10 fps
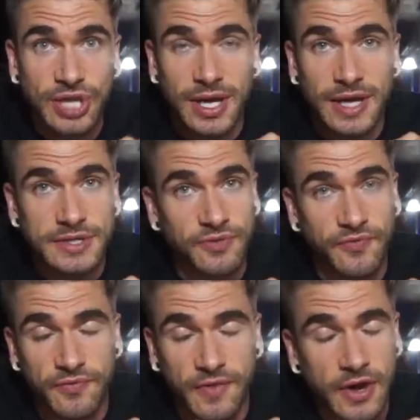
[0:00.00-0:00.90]
Uh,
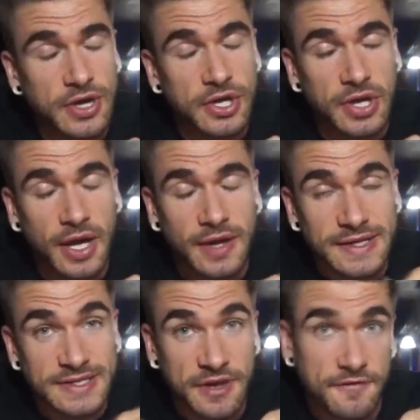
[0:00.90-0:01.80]
a very, uh,
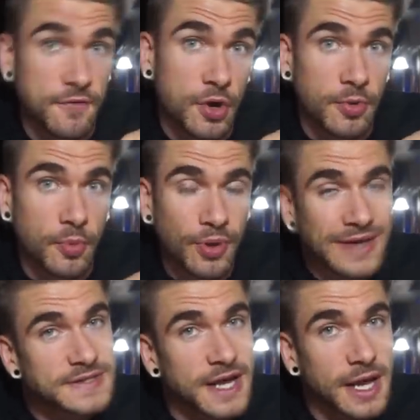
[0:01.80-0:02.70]
let's say, affordable
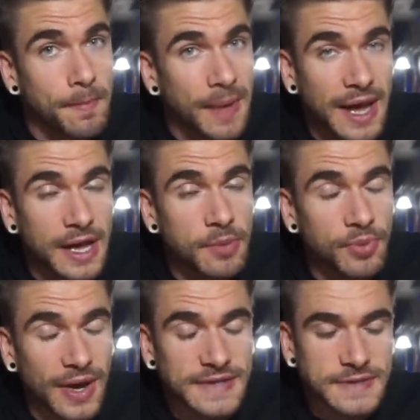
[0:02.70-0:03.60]
price tag, a buy-in
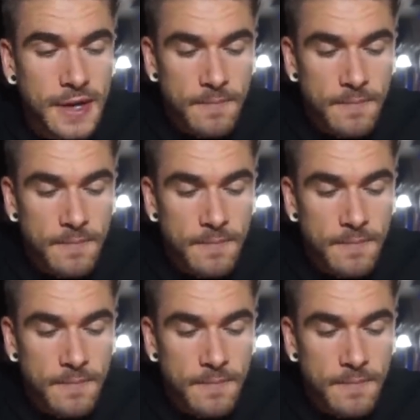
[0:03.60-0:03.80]
price.